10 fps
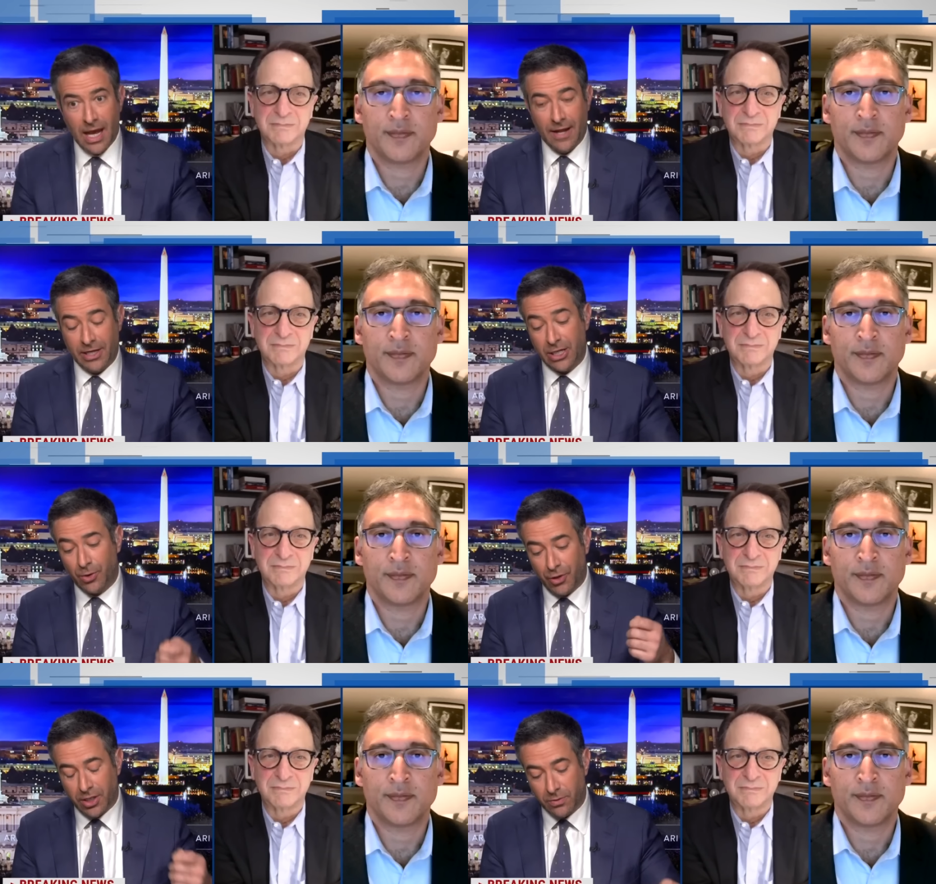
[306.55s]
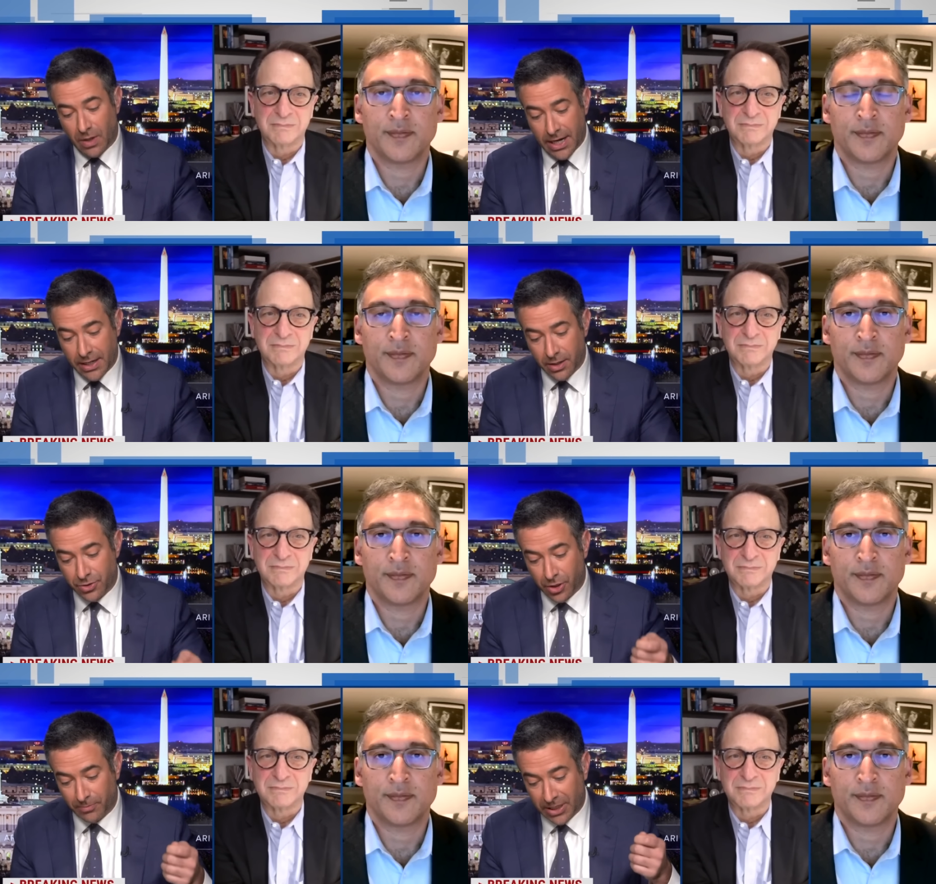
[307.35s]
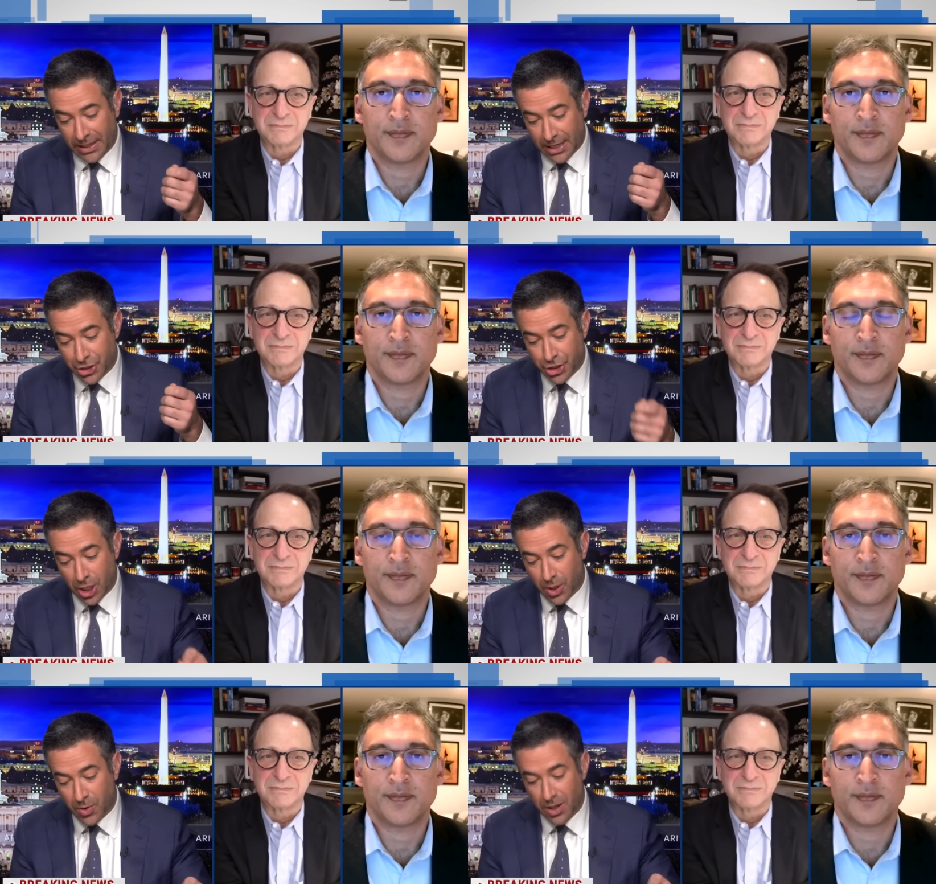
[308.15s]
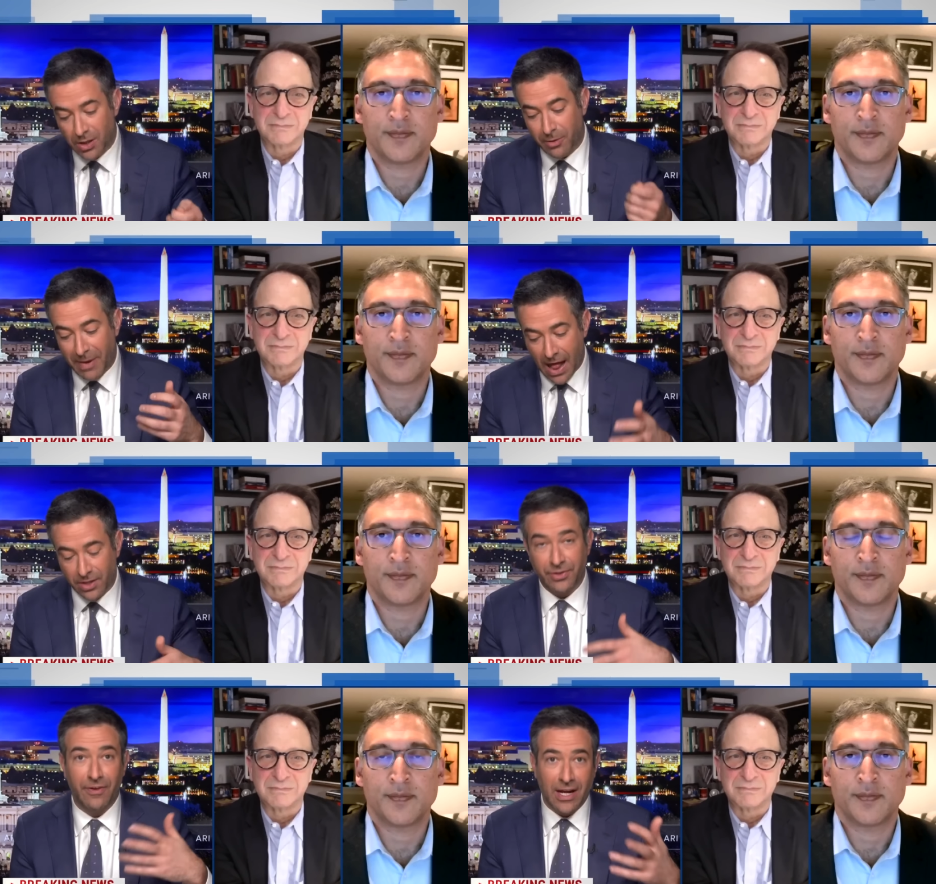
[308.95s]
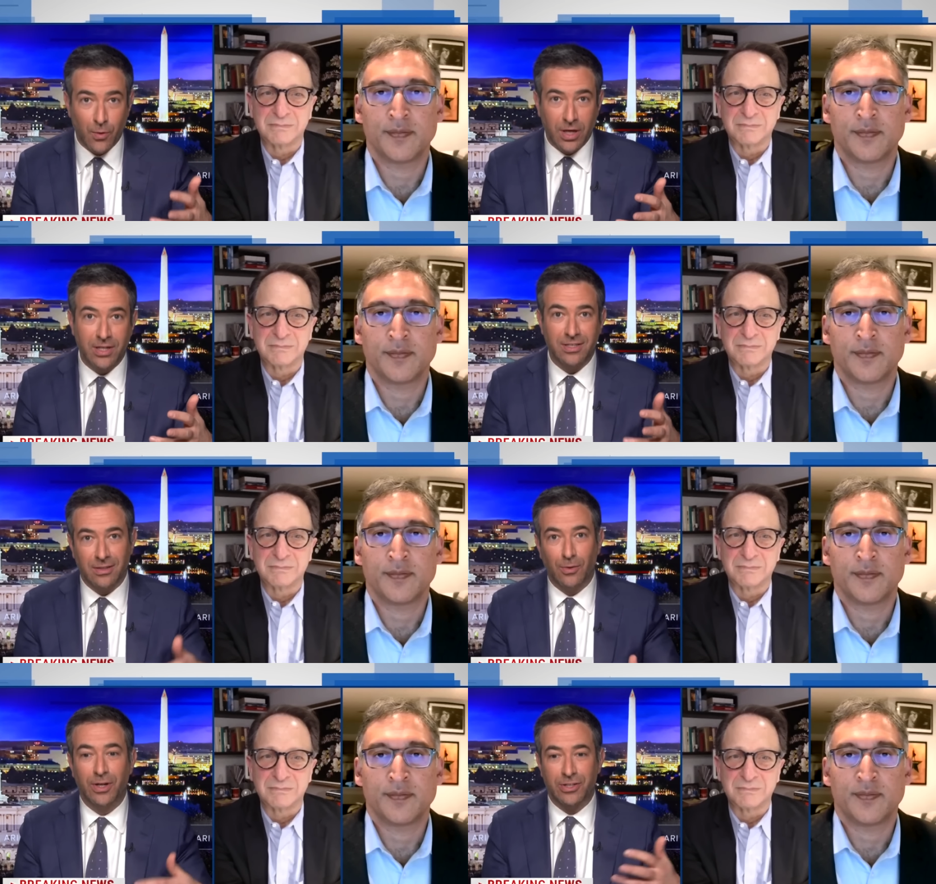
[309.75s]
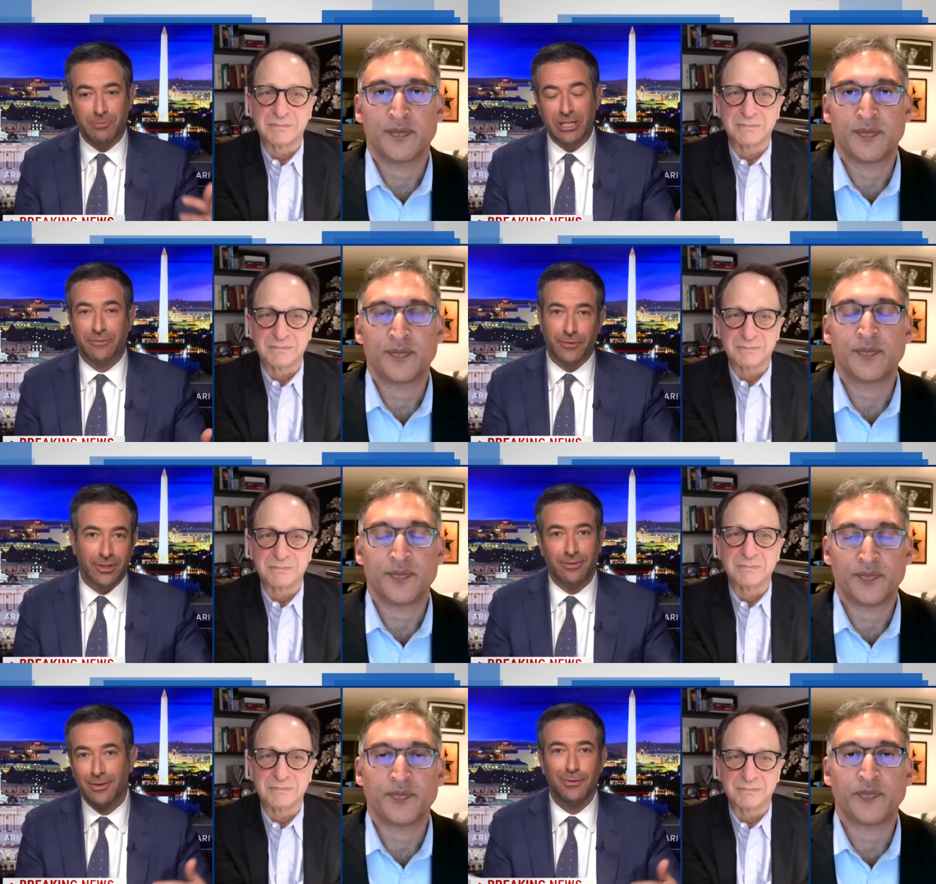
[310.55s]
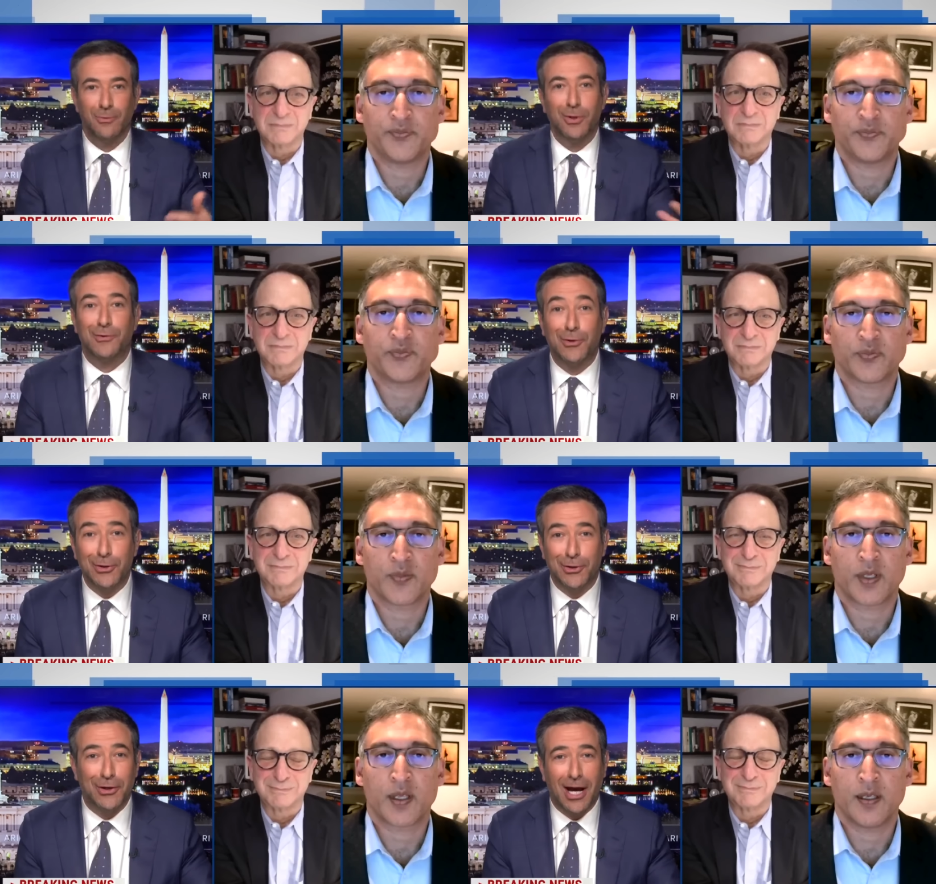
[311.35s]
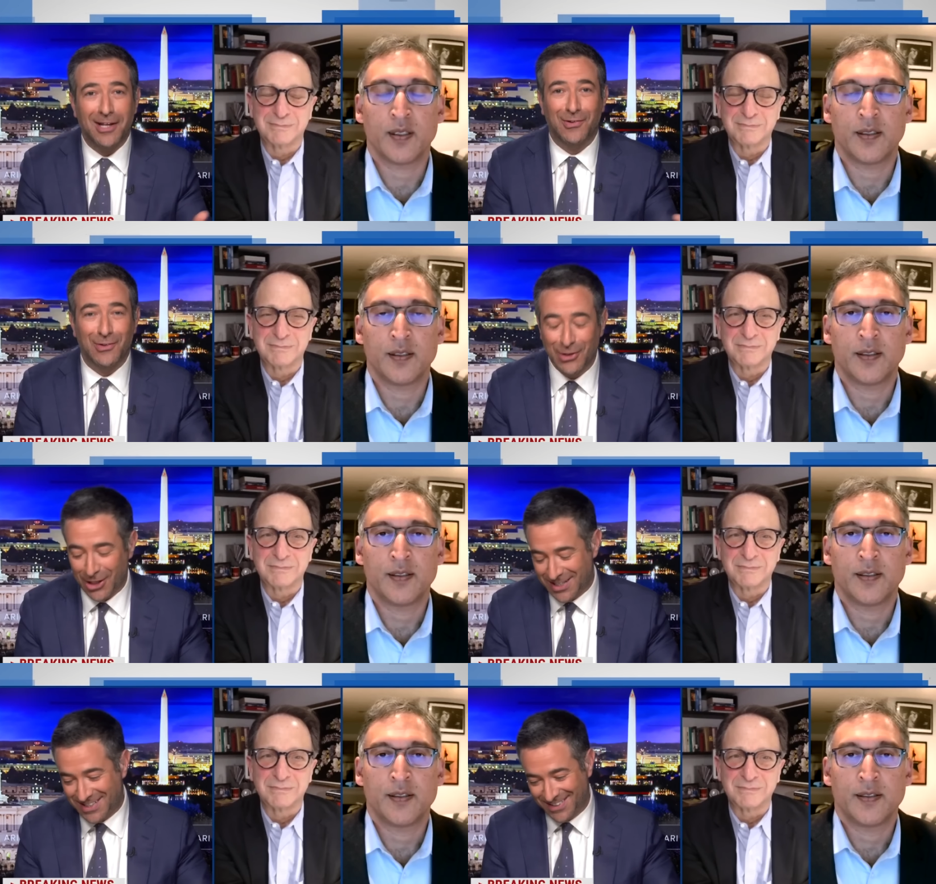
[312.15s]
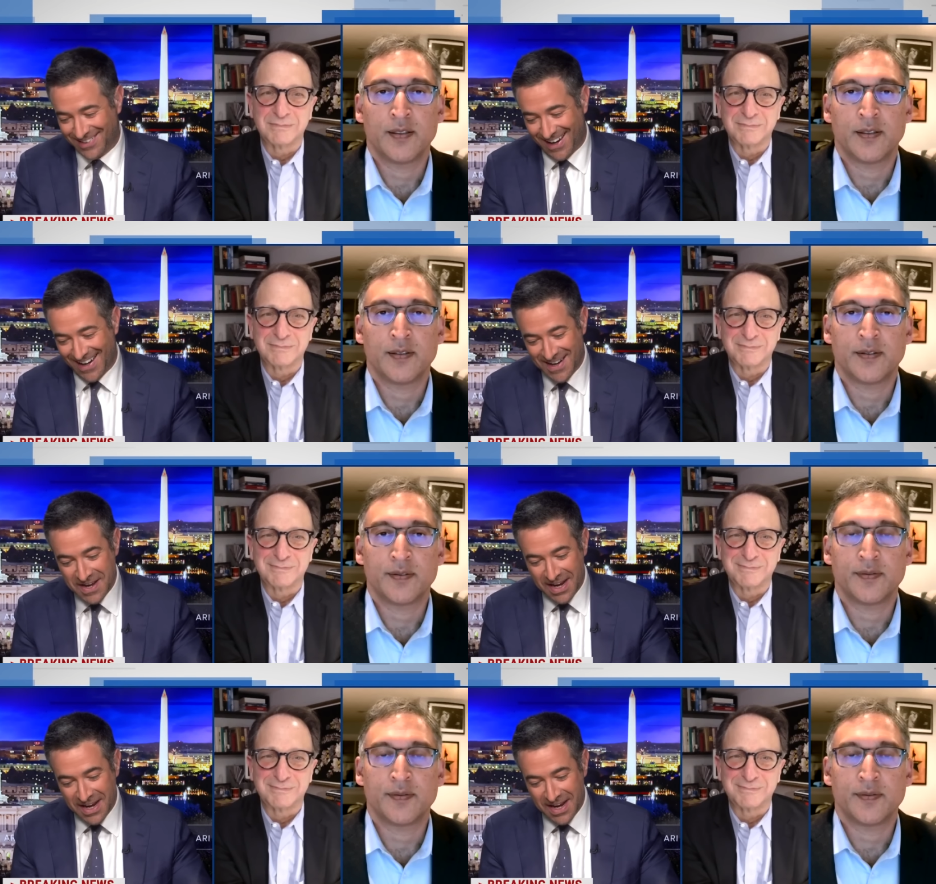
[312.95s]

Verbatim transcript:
Speaker 1: And then he goes on to write Trump cannot show the balance of equities. Lawyers speak for what's good or not. Is this a good idea or not?